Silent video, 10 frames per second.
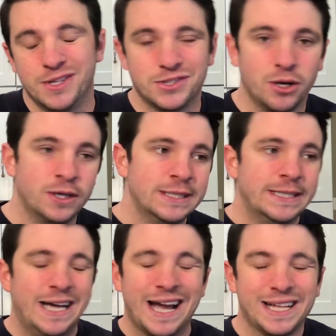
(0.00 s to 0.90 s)
So
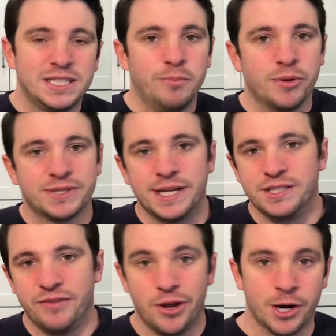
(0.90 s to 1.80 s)
I can see both sides
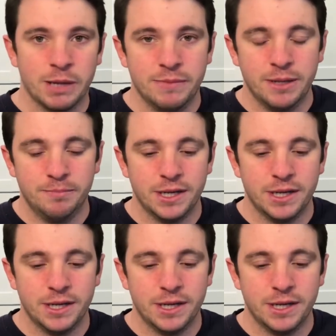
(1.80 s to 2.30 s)
of the argument,